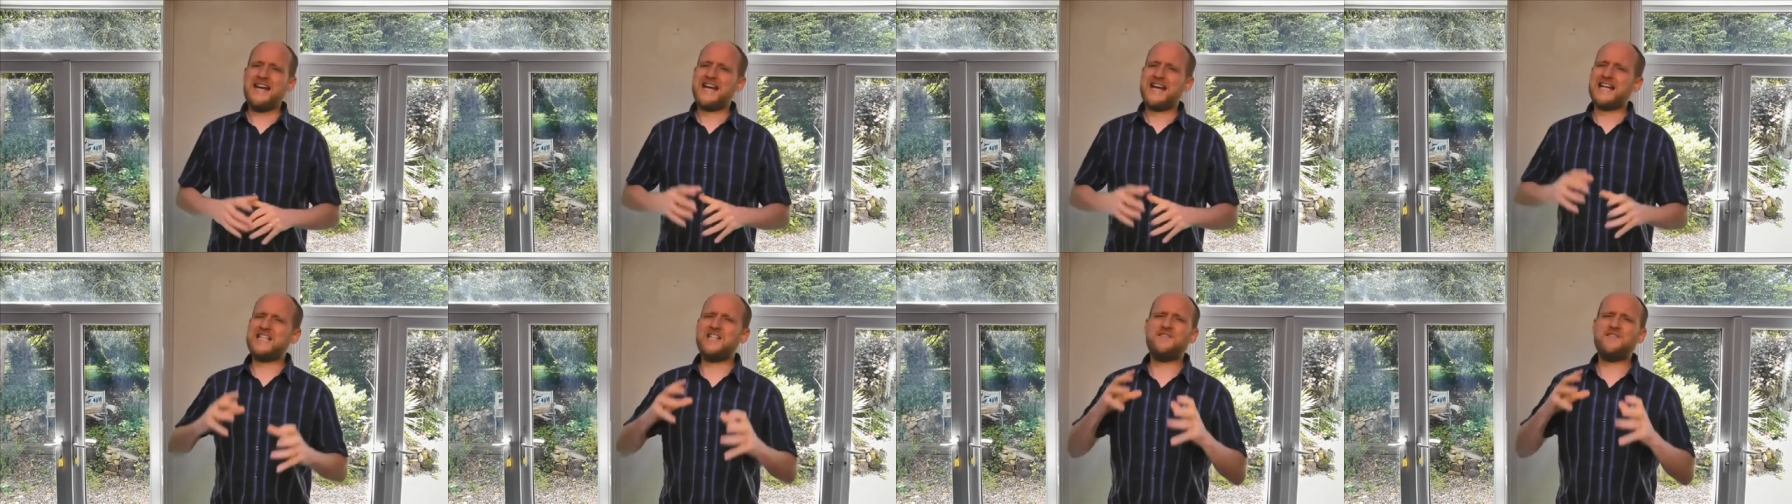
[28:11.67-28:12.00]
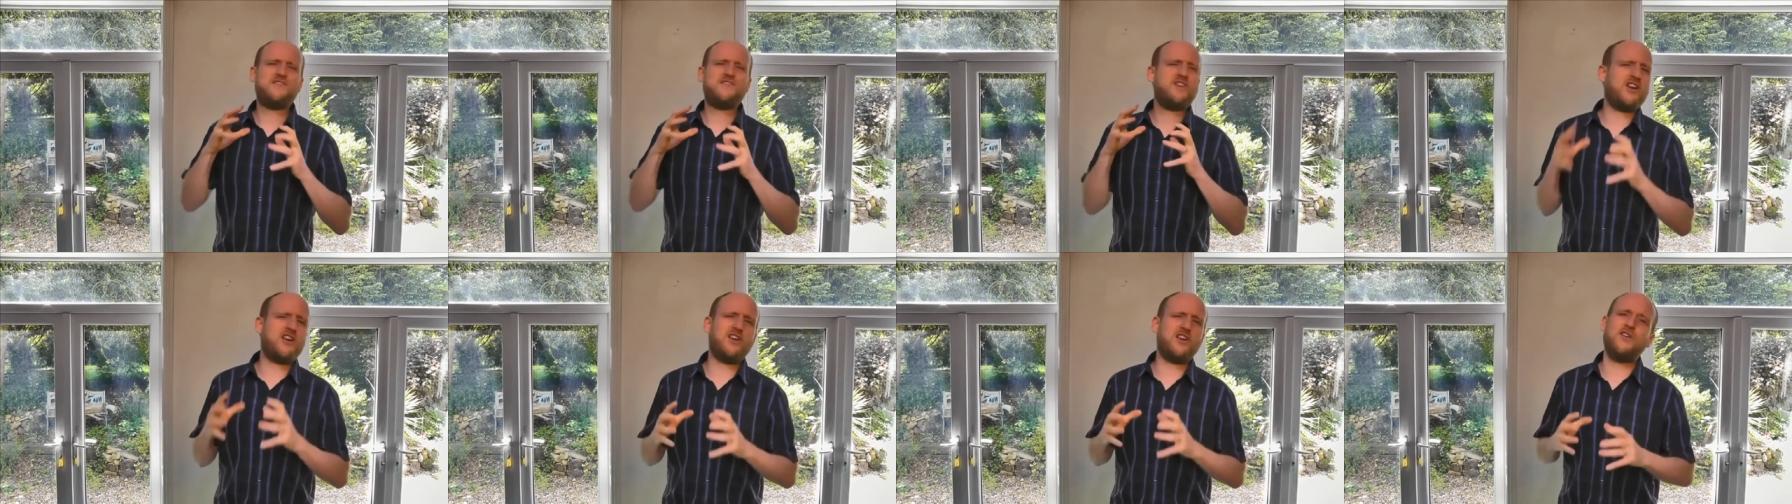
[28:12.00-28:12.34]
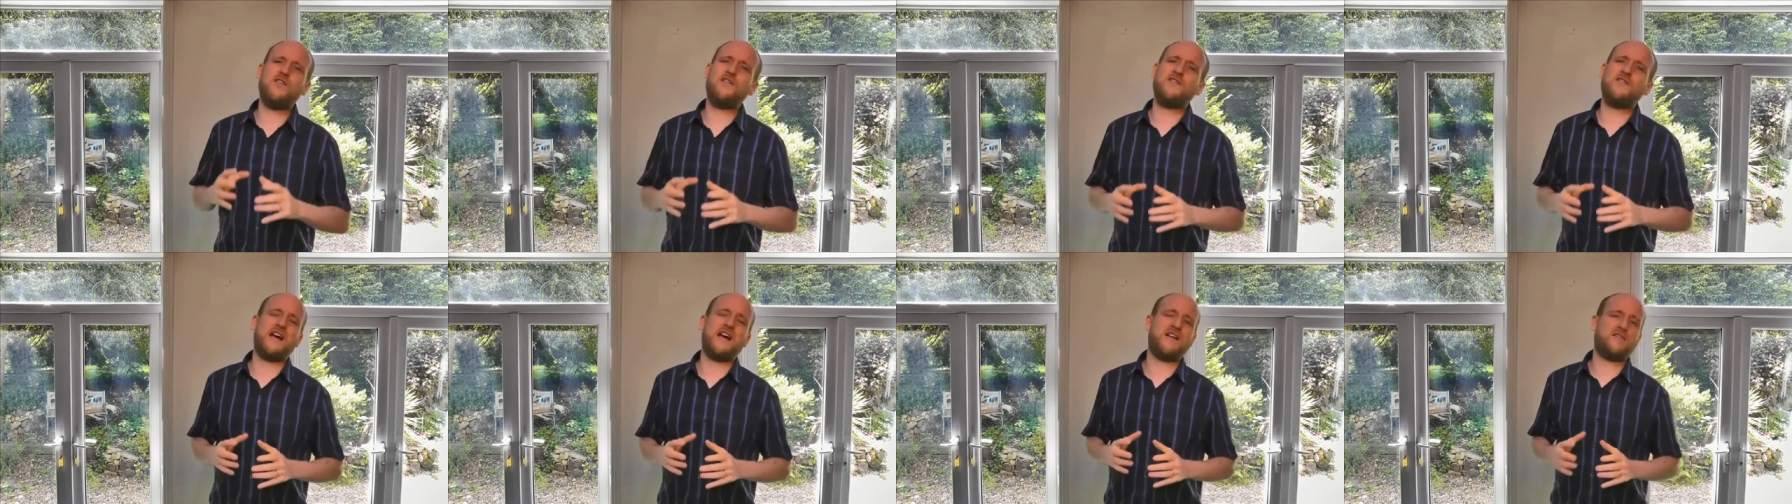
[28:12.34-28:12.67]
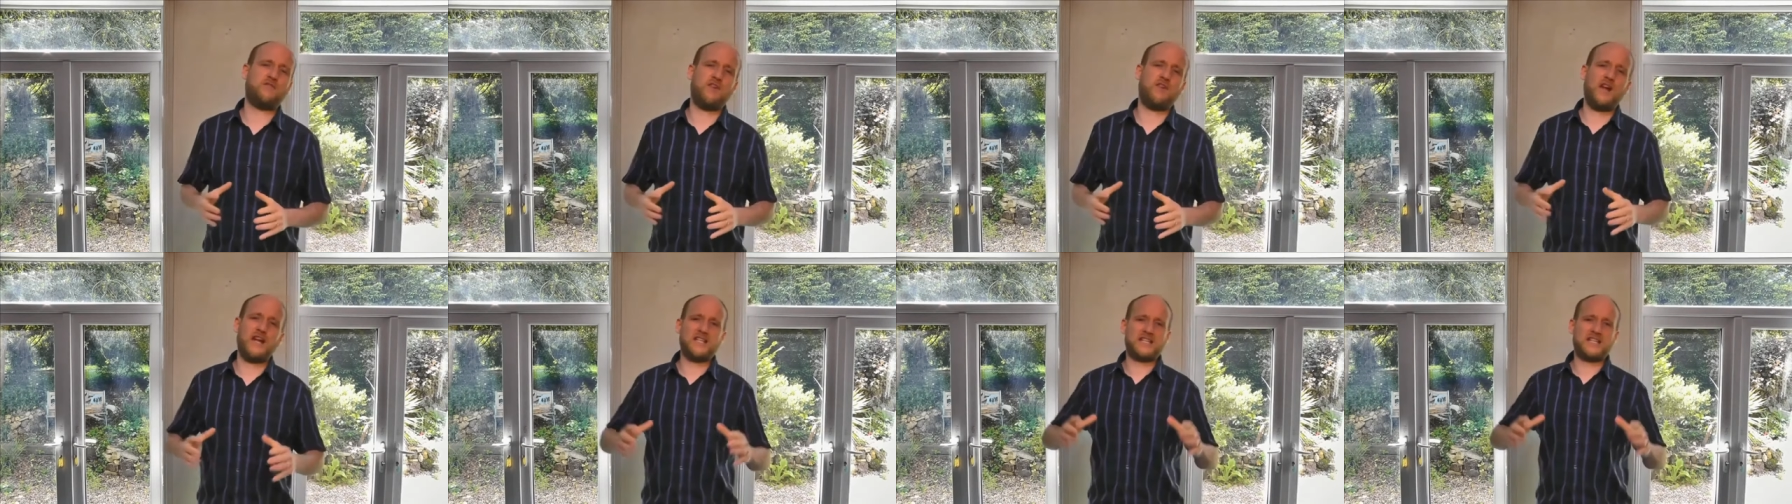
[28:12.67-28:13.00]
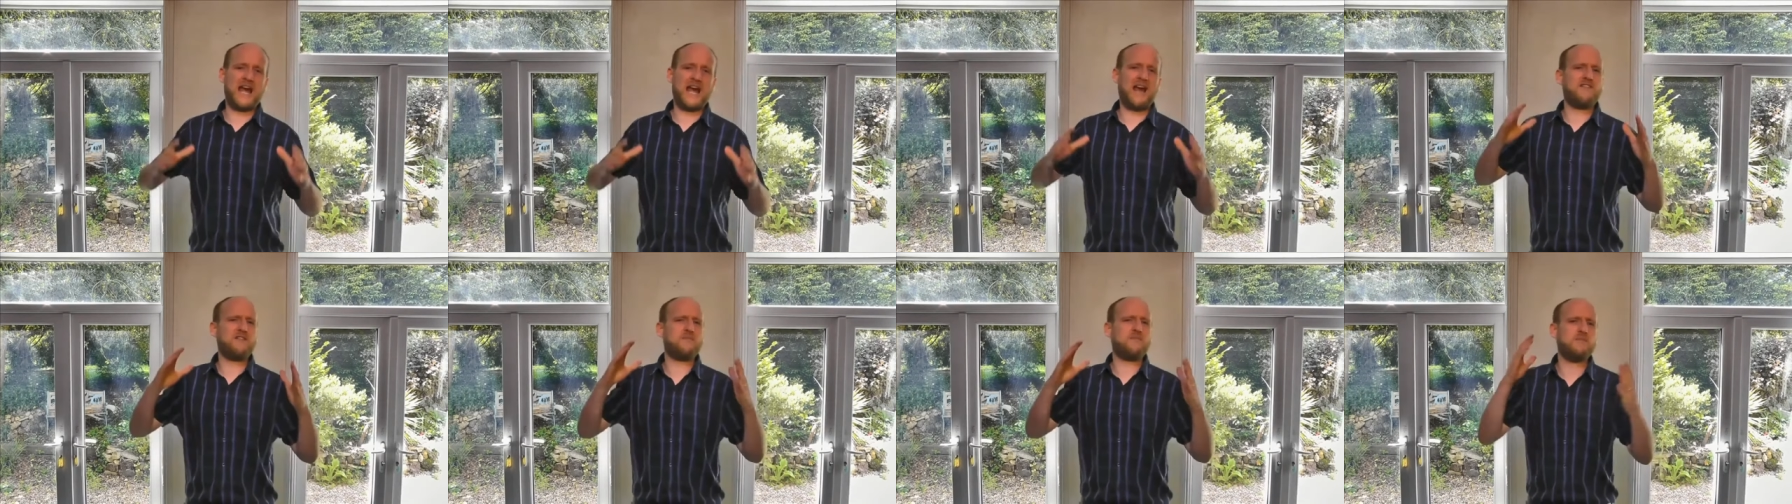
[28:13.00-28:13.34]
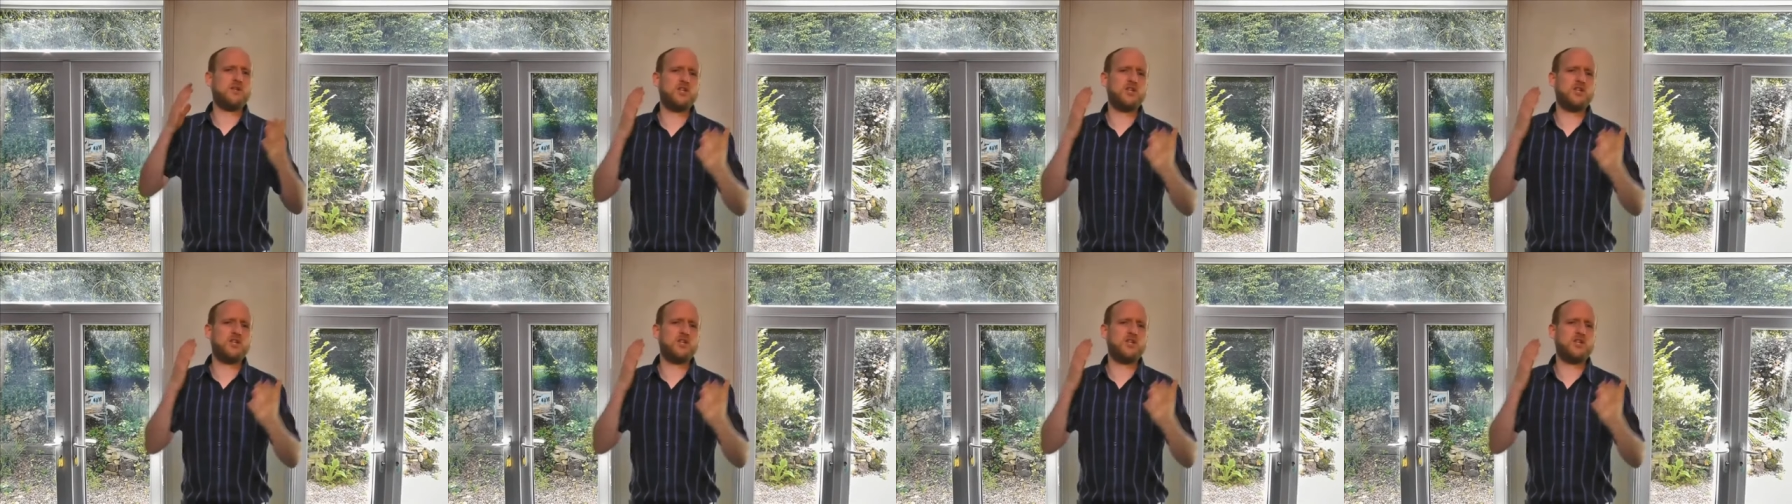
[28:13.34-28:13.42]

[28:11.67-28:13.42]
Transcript: And you've got to love that phrase, having